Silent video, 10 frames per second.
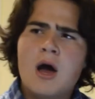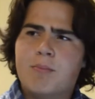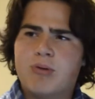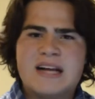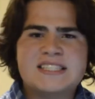
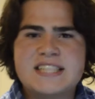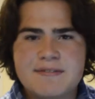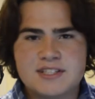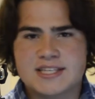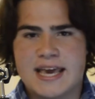Brad
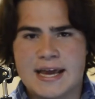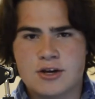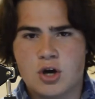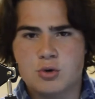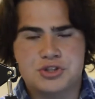Stevens can't
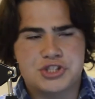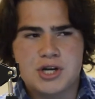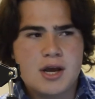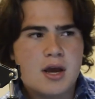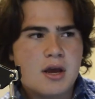coach,
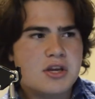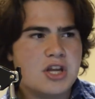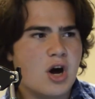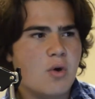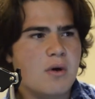
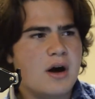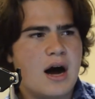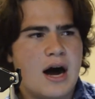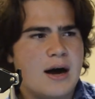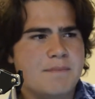
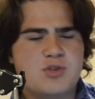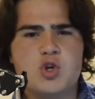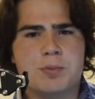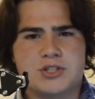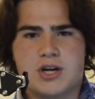
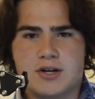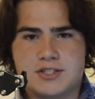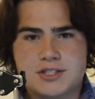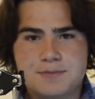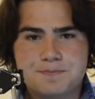superstars.